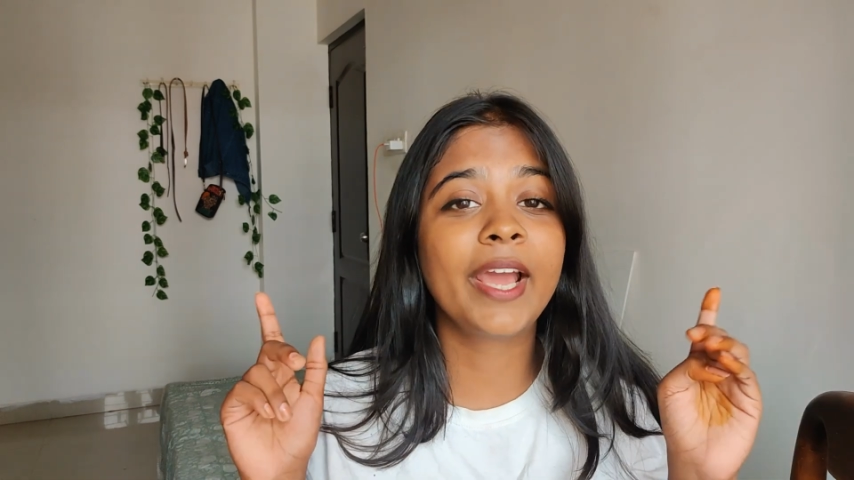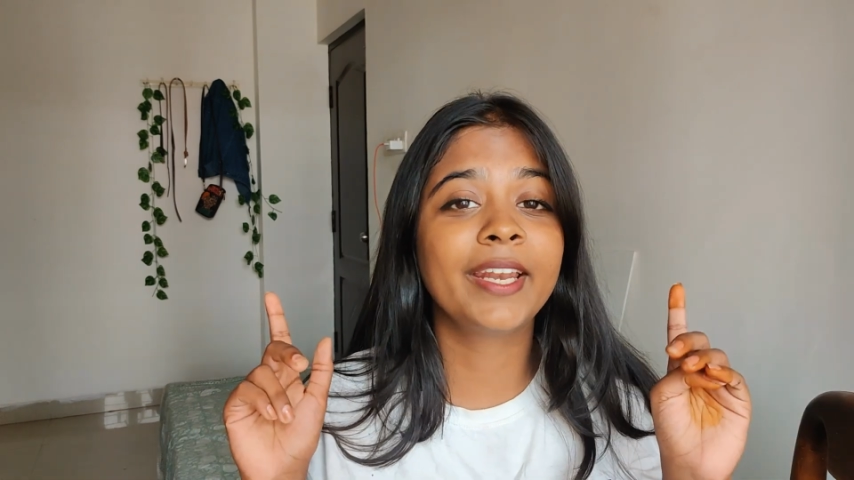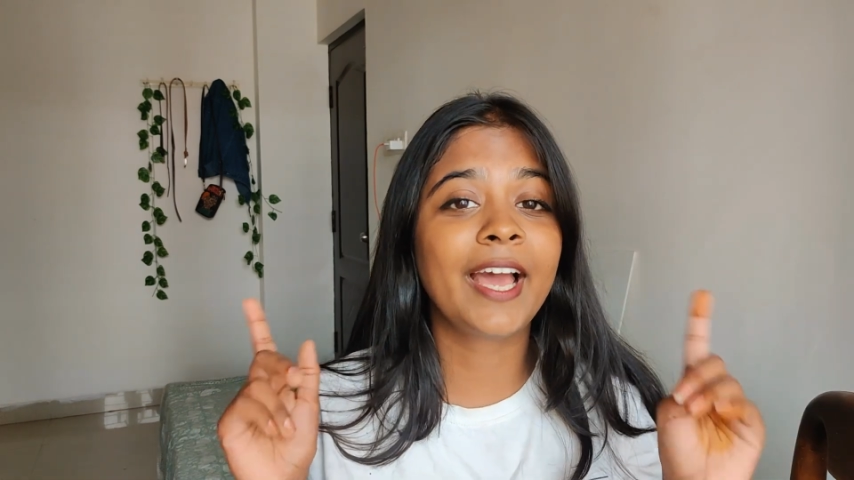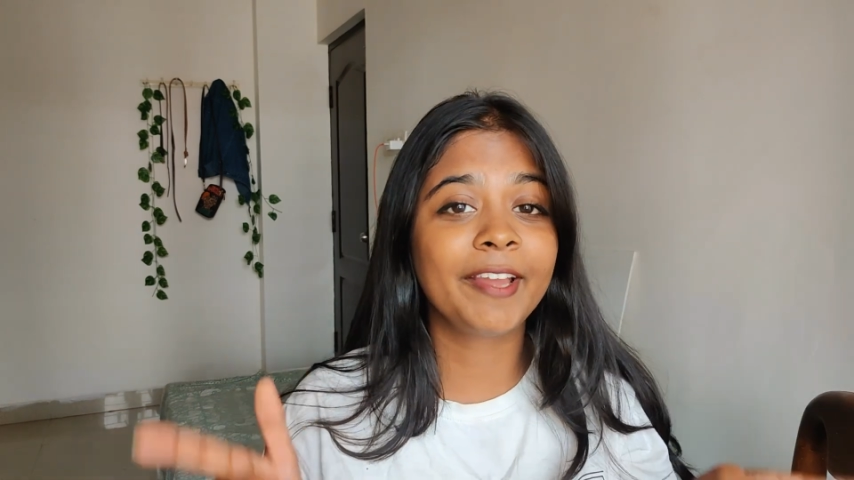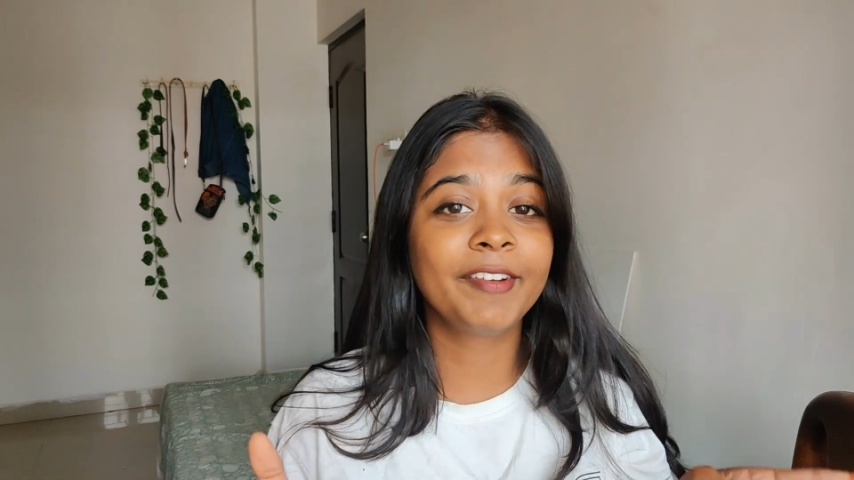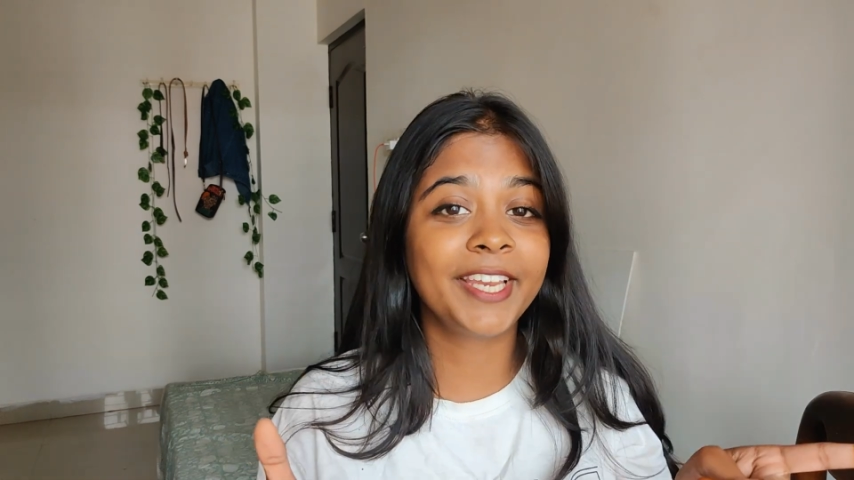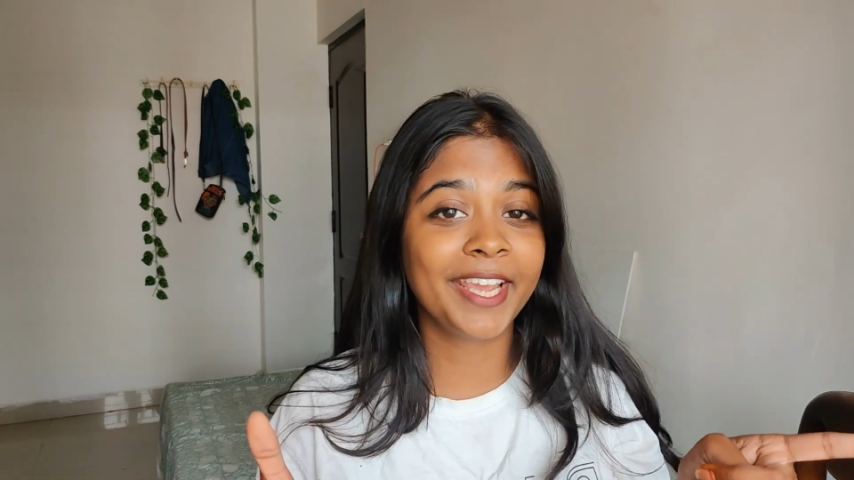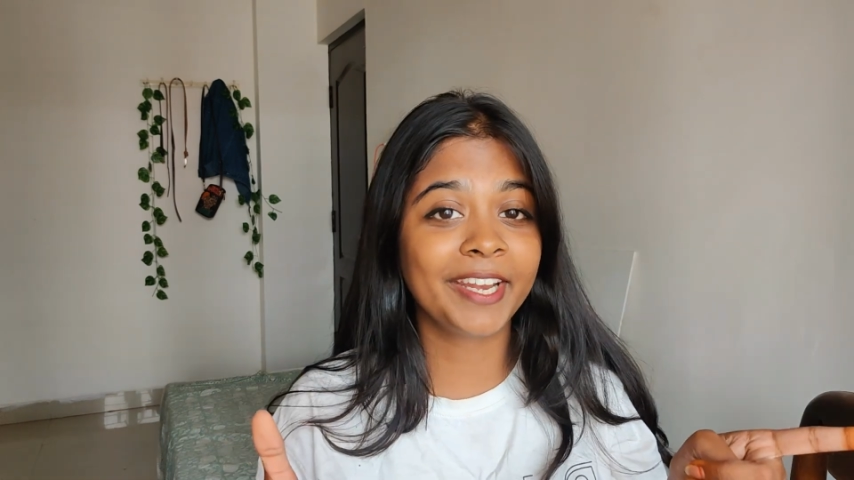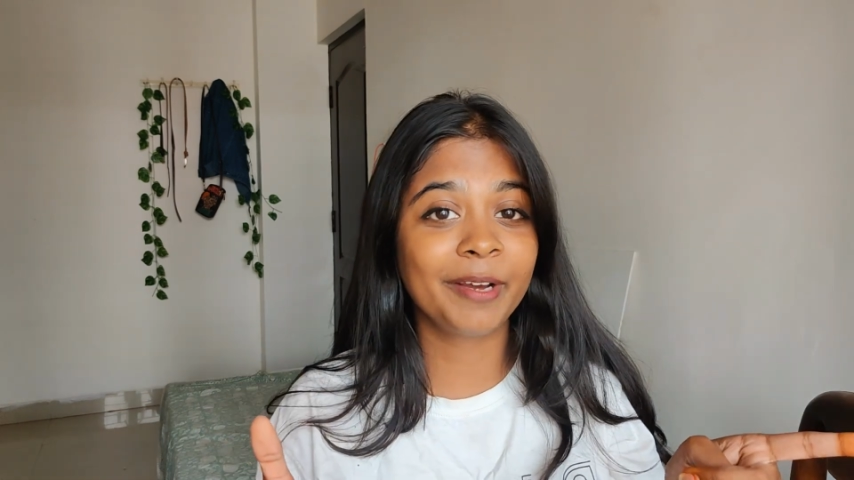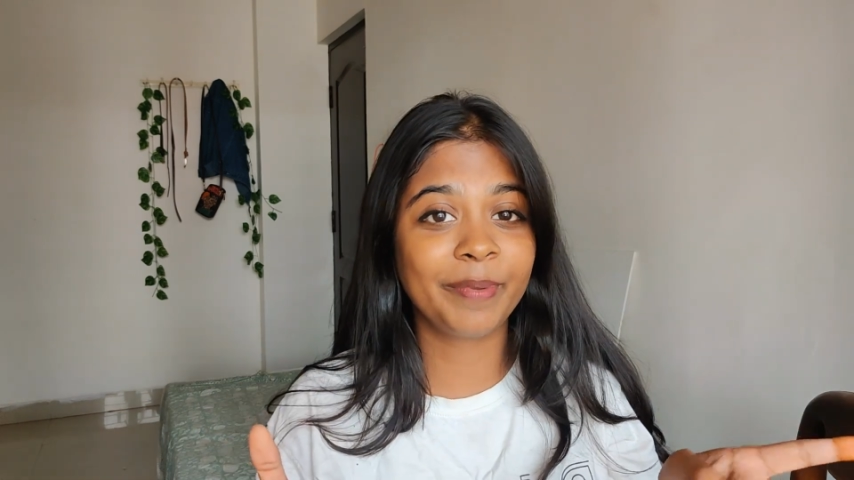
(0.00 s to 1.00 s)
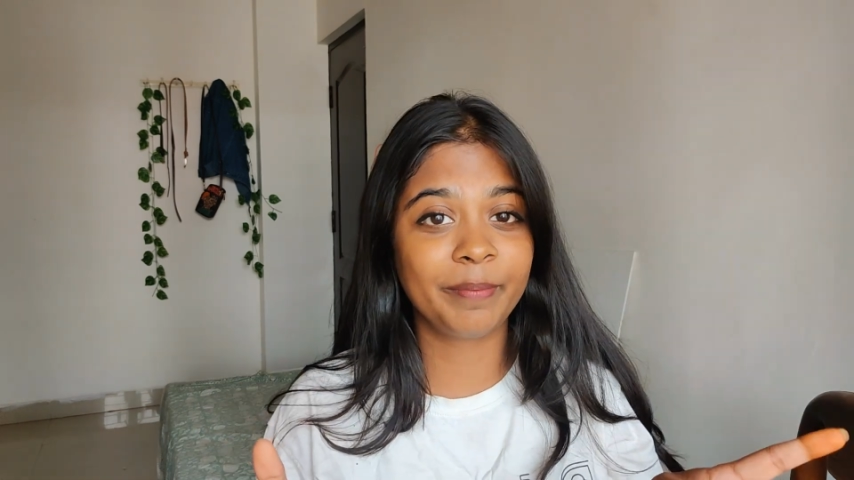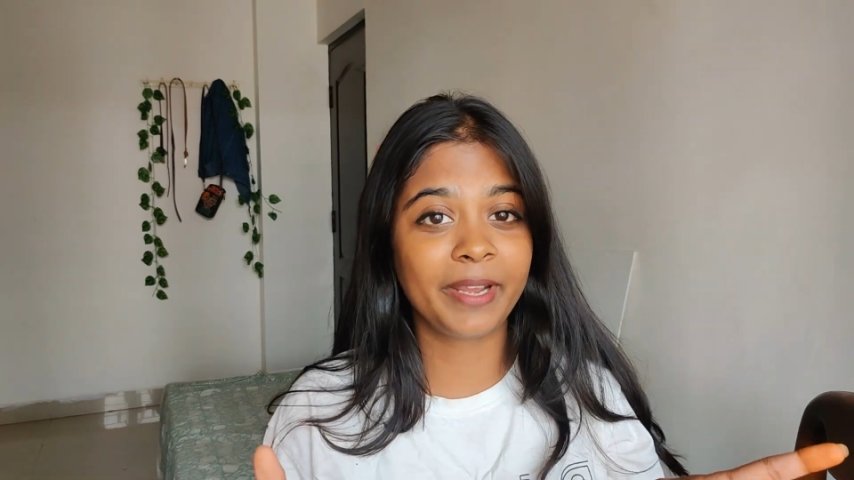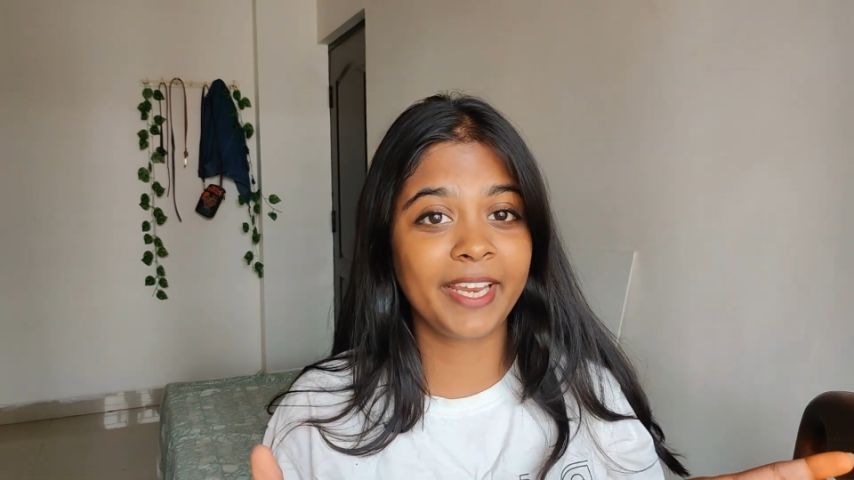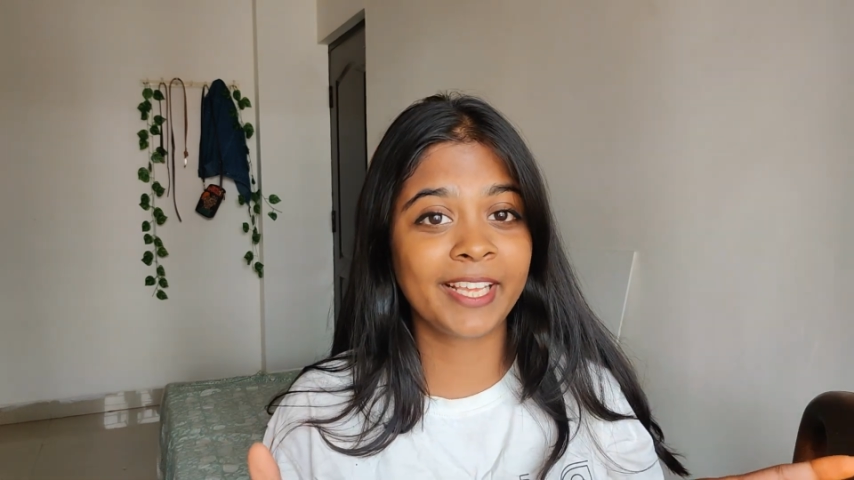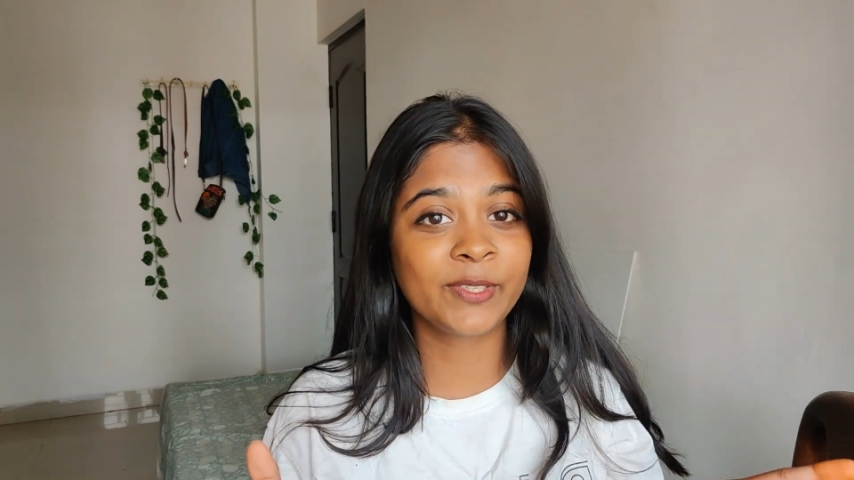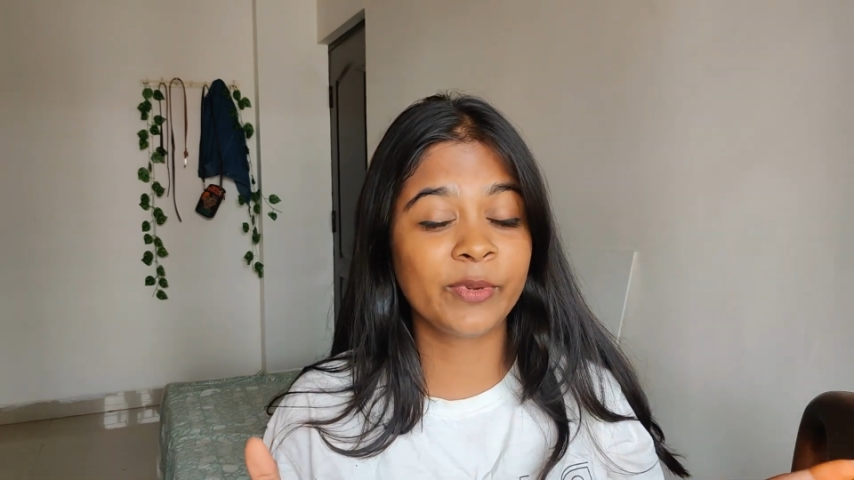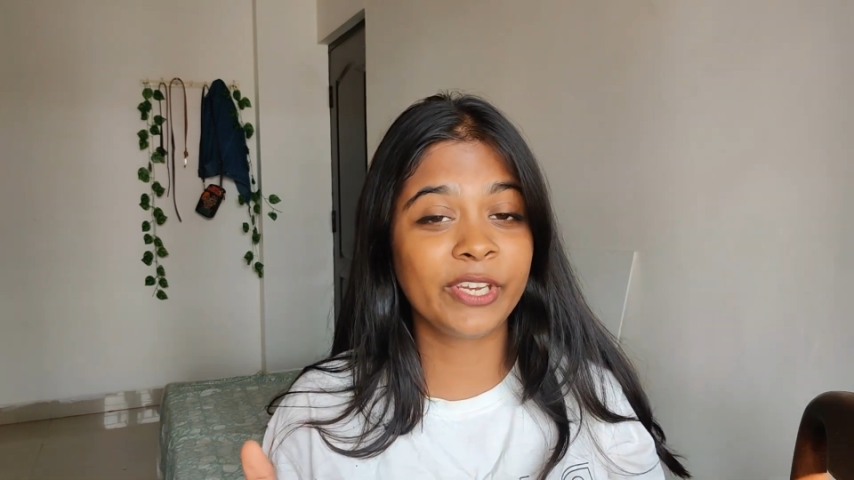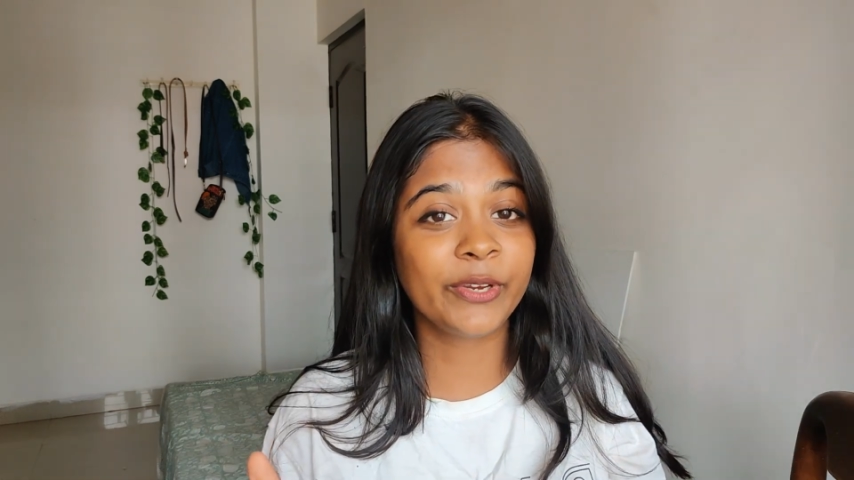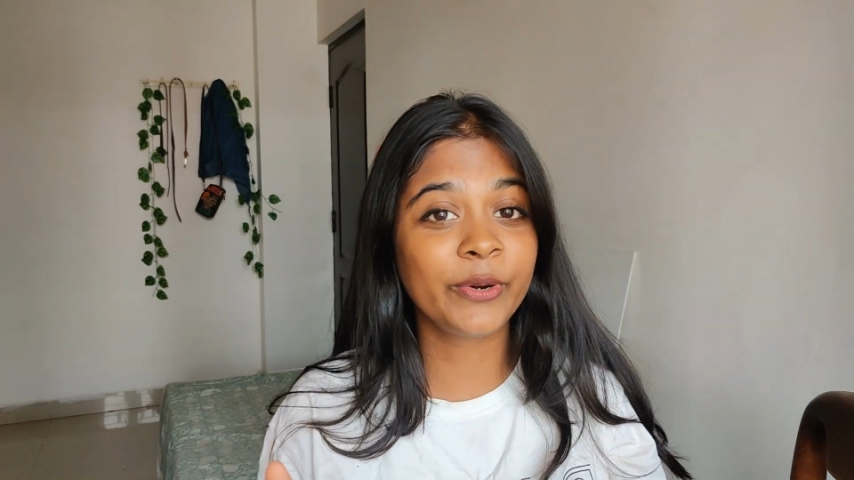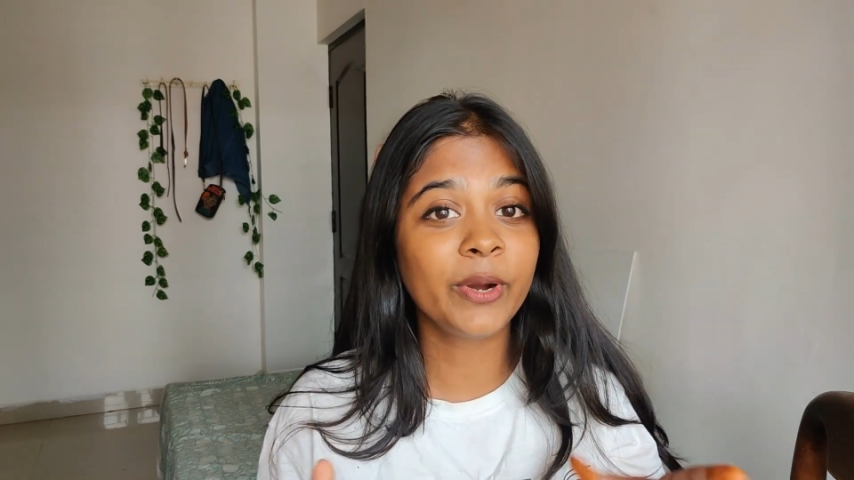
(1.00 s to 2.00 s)
and I will take it up in my next
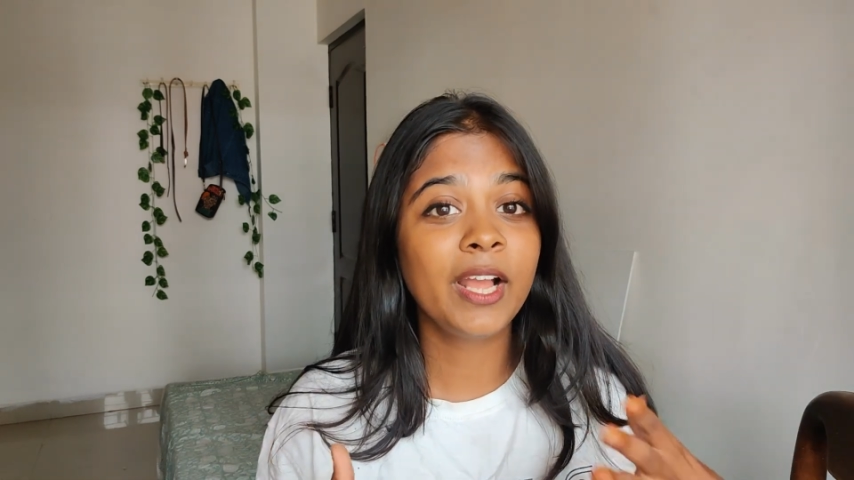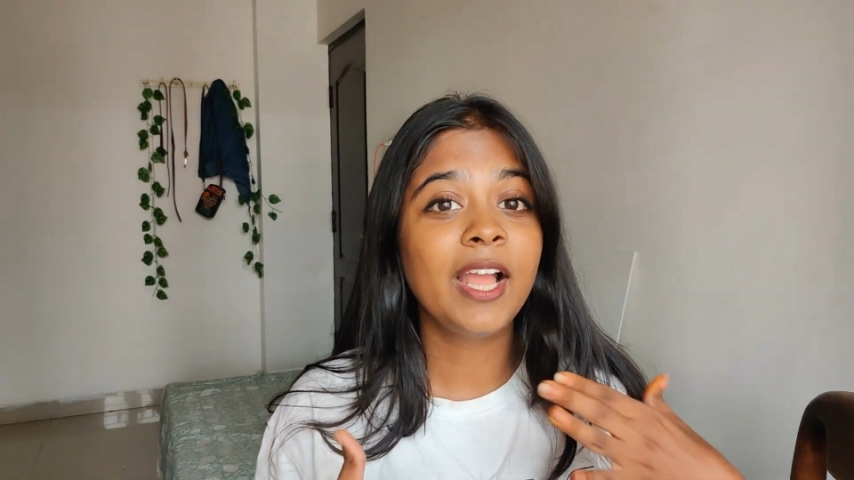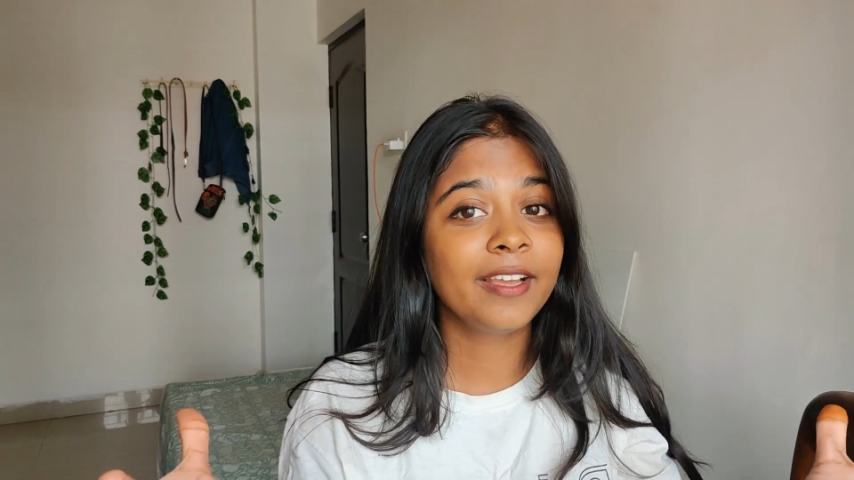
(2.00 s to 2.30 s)
video.